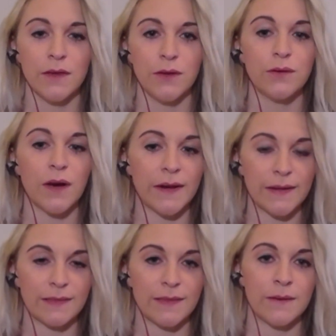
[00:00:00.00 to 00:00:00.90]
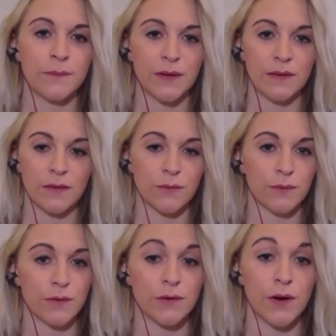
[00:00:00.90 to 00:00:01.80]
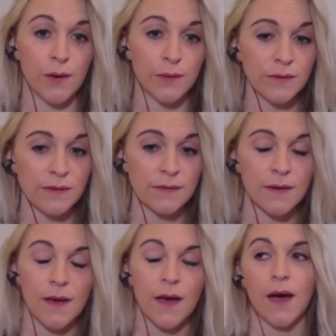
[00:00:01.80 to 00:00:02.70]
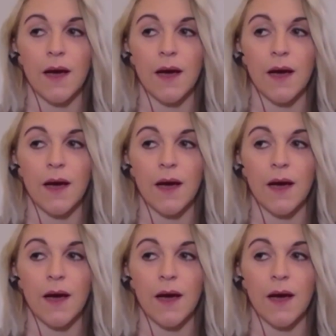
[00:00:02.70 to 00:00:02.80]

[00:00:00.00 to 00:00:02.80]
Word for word: you got to get them breathing through their nose. Hmm.